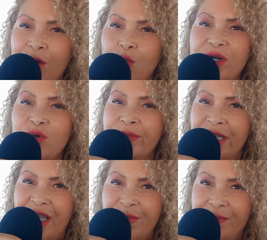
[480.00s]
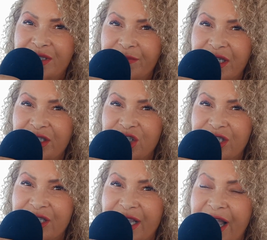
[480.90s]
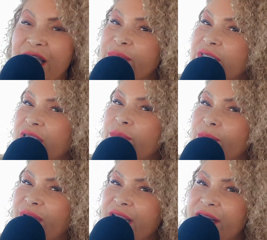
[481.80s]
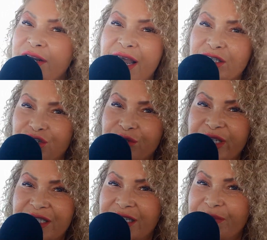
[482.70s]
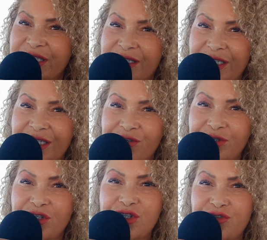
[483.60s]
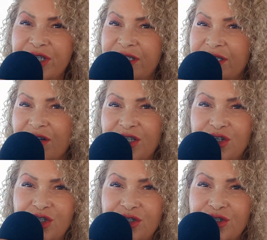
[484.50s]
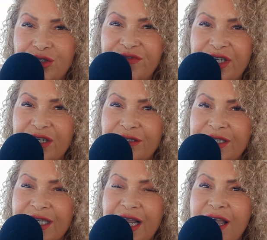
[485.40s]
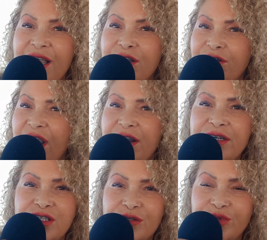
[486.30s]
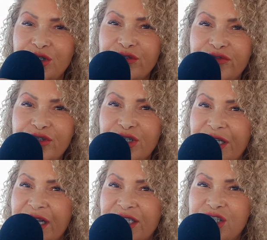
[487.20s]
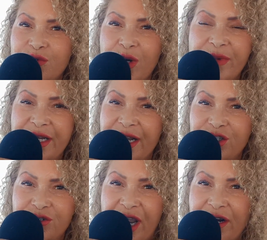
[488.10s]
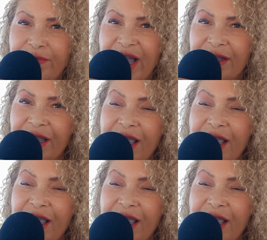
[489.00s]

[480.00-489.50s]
One woman came up to me and she's like, I've been keeping my hair natural because I've been seeing you in the streets and on your YouTube videos, and your hair is so beautiful, and I just want my natural hair back.